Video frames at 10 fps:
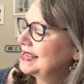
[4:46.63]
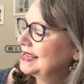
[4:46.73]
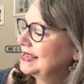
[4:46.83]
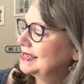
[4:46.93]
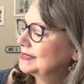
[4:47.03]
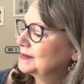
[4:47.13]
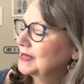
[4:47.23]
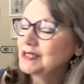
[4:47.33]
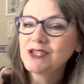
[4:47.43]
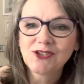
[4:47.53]

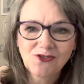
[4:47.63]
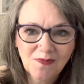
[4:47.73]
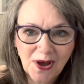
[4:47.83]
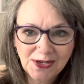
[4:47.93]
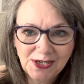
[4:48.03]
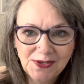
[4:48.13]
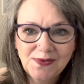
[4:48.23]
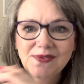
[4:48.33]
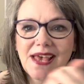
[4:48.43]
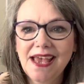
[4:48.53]
And just to remind
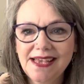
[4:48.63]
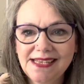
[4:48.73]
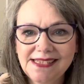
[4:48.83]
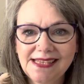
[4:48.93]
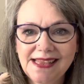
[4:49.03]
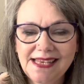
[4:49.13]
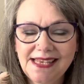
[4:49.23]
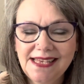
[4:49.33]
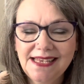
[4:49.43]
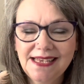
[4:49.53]
you, there is
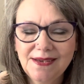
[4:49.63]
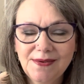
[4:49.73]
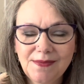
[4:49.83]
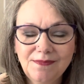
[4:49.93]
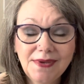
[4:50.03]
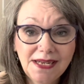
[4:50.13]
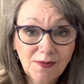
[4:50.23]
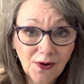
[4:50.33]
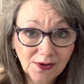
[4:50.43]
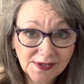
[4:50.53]
the mini
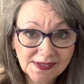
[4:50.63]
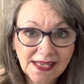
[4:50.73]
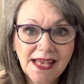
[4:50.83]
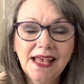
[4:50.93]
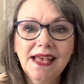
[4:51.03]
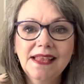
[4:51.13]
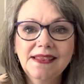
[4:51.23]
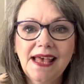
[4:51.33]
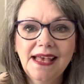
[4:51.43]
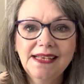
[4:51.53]
box,
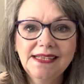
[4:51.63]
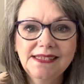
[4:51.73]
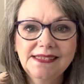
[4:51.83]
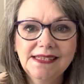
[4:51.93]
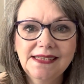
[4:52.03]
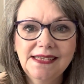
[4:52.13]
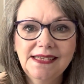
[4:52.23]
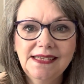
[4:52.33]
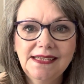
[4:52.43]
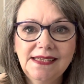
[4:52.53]
there is
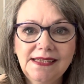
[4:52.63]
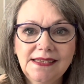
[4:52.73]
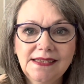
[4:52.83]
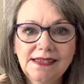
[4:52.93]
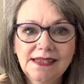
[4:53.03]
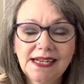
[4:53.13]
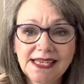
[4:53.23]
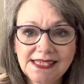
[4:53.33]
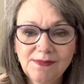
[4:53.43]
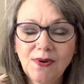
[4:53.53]
the
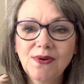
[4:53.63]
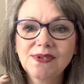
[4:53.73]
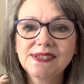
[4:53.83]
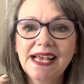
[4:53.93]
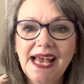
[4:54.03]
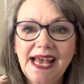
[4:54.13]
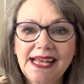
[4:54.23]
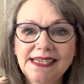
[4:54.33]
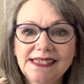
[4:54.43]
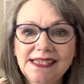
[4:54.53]
classic box
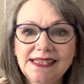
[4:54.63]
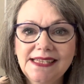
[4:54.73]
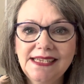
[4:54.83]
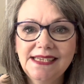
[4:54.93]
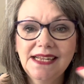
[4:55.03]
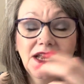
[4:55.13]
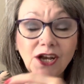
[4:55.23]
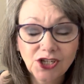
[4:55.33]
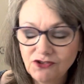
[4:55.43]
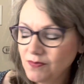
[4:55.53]
and the
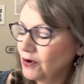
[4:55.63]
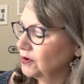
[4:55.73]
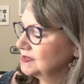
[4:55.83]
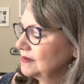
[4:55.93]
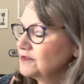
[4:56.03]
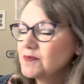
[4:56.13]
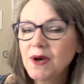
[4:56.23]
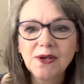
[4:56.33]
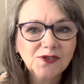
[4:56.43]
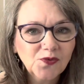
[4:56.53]
luxury box. And for the
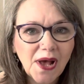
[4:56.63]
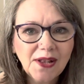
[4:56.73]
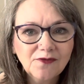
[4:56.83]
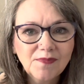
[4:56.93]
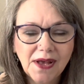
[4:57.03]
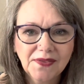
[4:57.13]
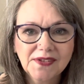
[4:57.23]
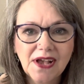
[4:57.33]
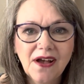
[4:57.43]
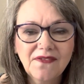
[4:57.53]
past 12
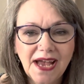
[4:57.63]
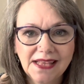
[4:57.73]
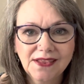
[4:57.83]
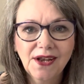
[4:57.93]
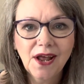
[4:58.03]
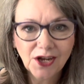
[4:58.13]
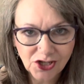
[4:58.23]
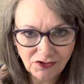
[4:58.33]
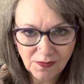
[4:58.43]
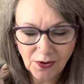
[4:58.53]
months, I've had the
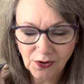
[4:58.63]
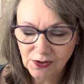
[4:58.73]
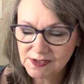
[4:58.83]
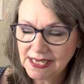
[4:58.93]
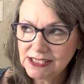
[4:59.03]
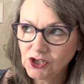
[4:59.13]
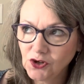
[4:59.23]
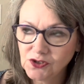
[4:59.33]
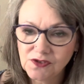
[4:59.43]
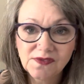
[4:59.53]
luxury box at a
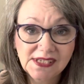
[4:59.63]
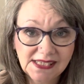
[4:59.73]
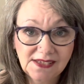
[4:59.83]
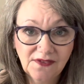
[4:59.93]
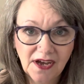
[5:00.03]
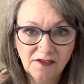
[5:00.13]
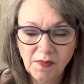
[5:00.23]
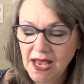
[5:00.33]
cost of £65